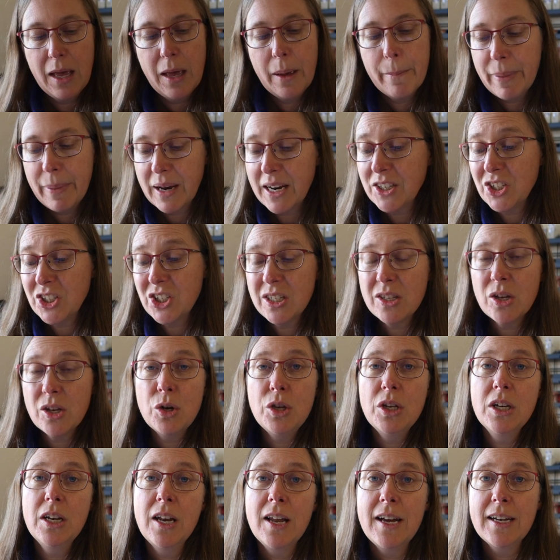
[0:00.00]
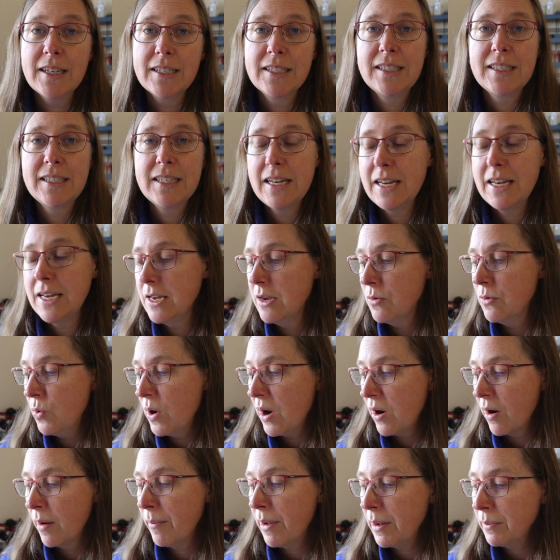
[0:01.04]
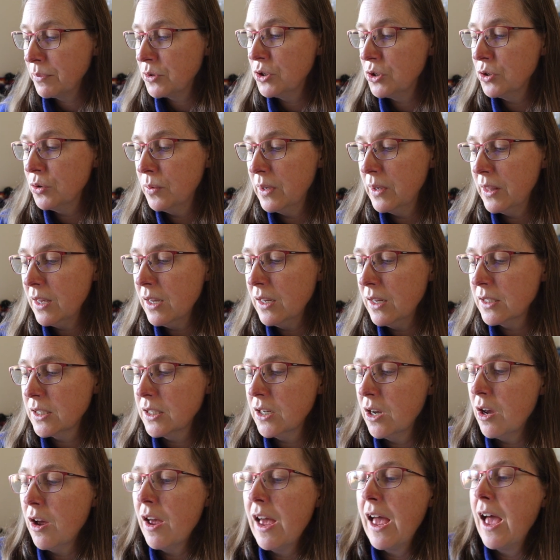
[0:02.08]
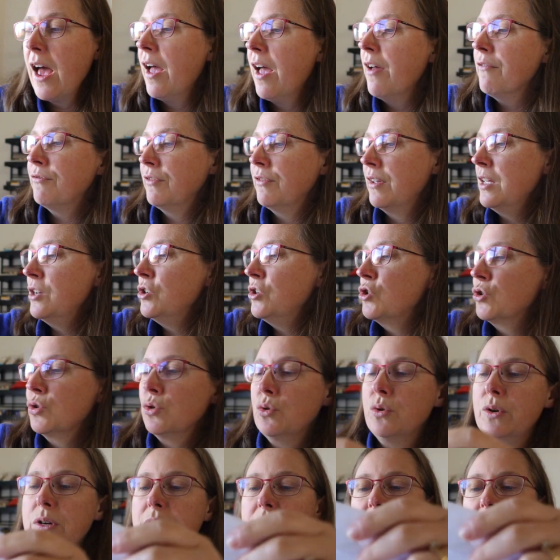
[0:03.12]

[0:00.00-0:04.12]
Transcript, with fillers: But I just thought you'd like to see where I'm up to with it. I have enjoyed